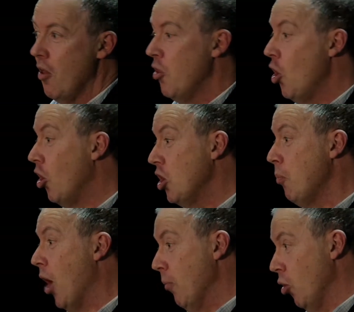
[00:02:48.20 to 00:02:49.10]
The
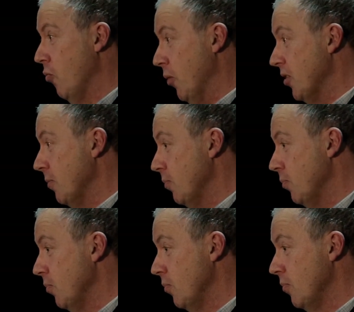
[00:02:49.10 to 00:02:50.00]
Occupy movement.
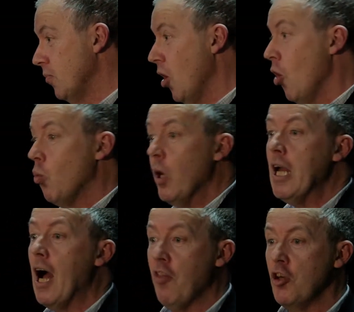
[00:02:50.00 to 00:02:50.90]

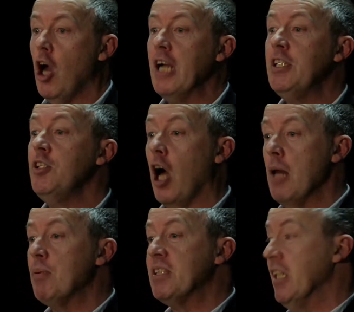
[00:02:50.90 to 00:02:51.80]
We are the
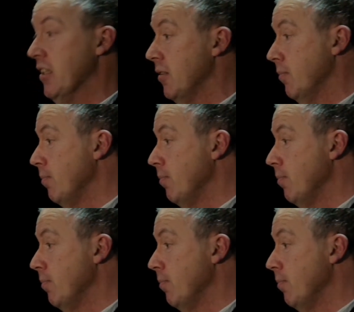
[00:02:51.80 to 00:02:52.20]
99%.